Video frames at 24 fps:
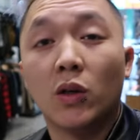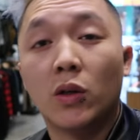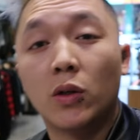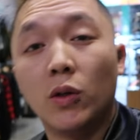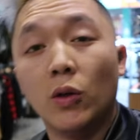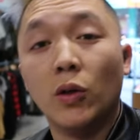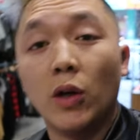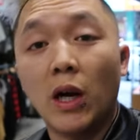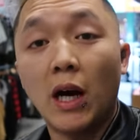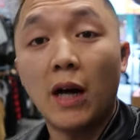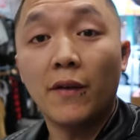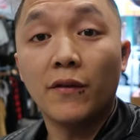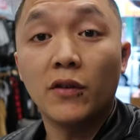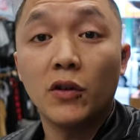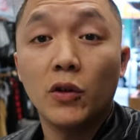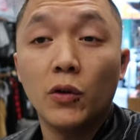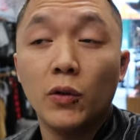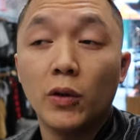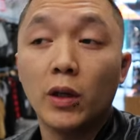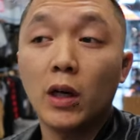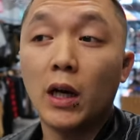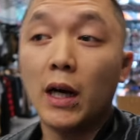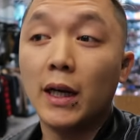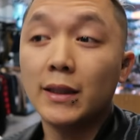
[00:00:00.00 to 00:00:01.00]
Good
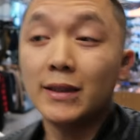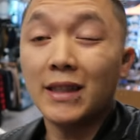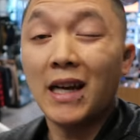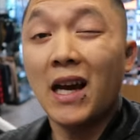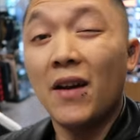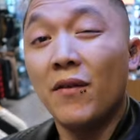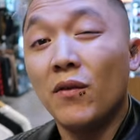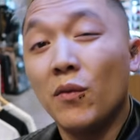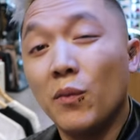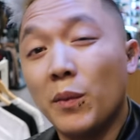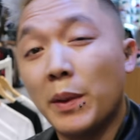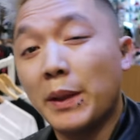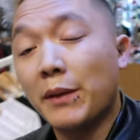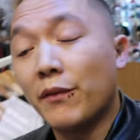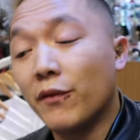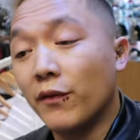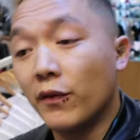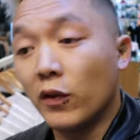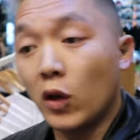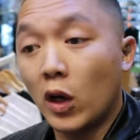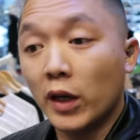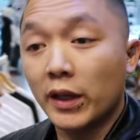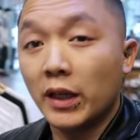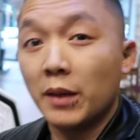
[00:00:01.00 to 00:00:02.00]
afternoon, guys. I haven't been
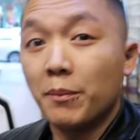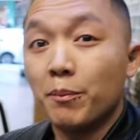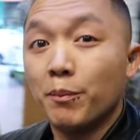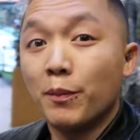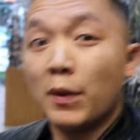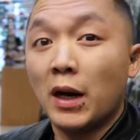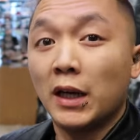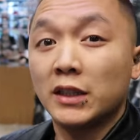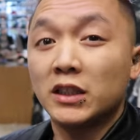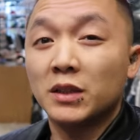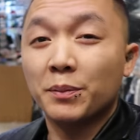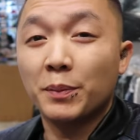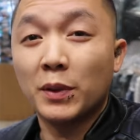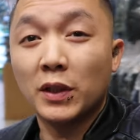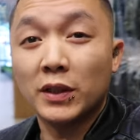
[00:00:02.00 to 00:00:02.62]
vlogging much